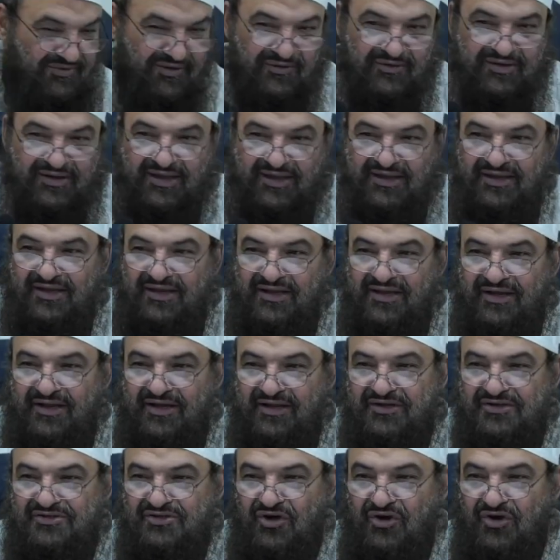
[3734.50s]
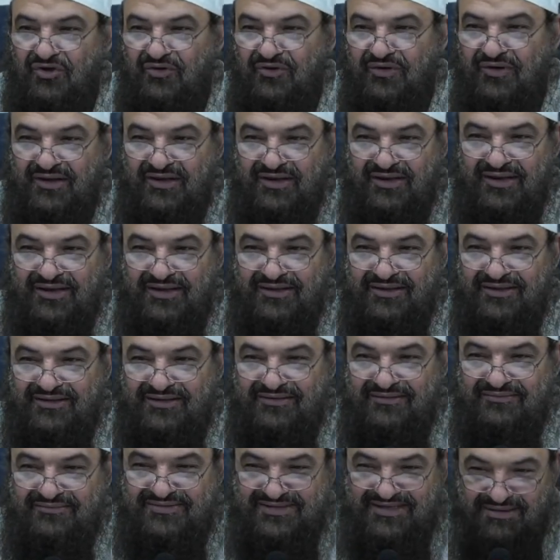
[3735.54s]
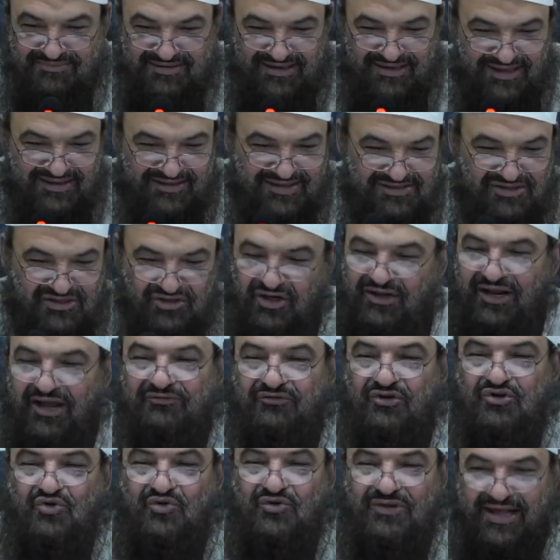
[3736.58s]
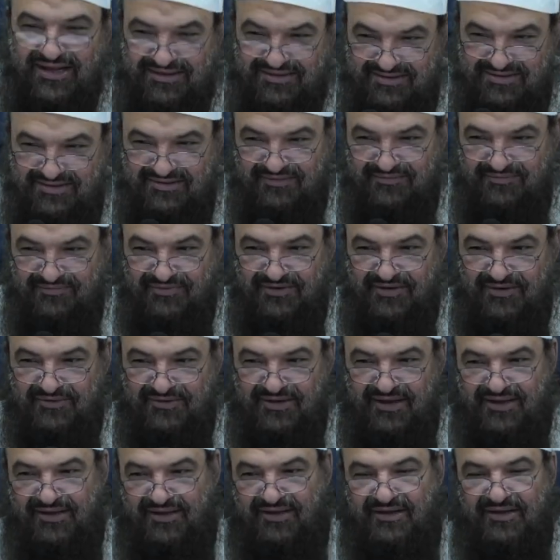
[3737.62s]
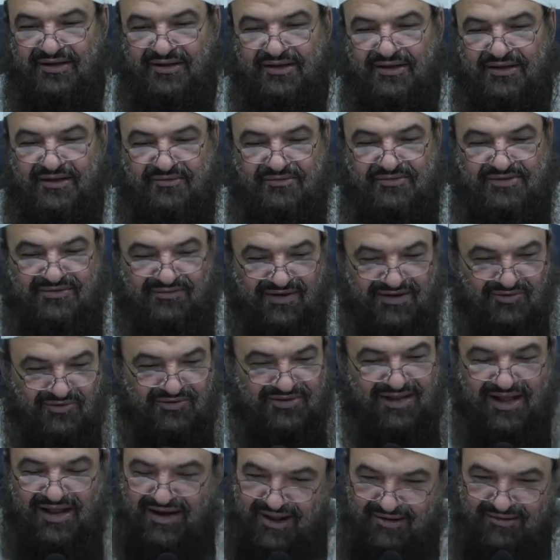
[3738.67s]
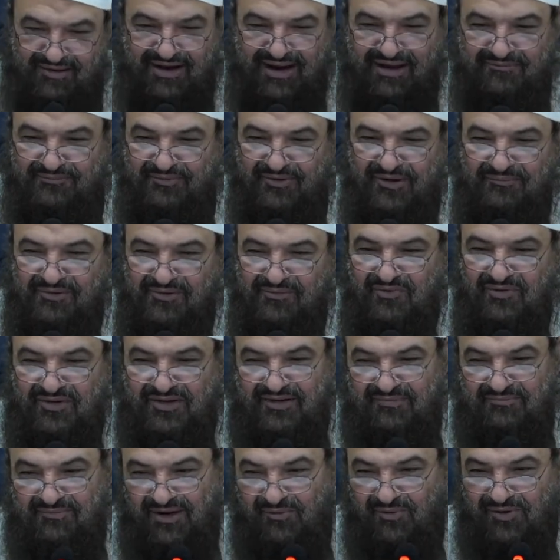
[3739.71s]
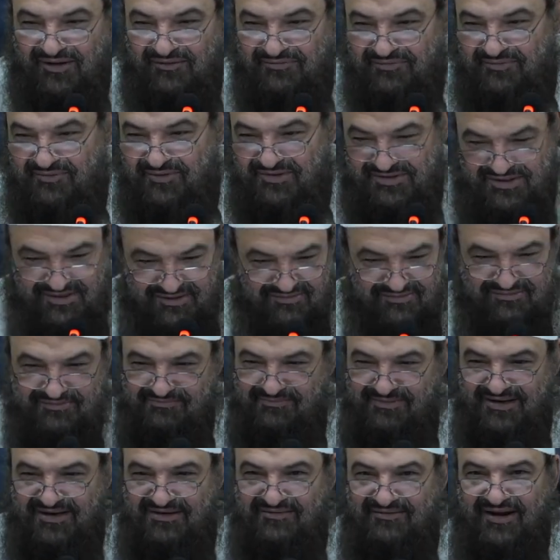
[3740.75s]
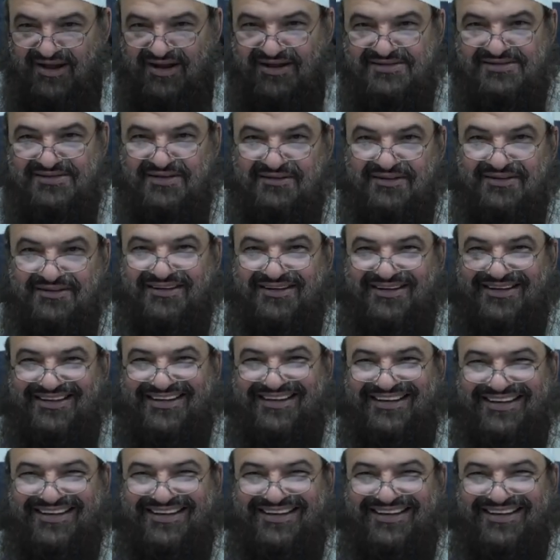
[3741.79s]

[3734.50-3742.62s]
Okay, so something like this, you don't have to do that. Okay. If I do that, I'm going to have a problem with my wife, because she made it nice. And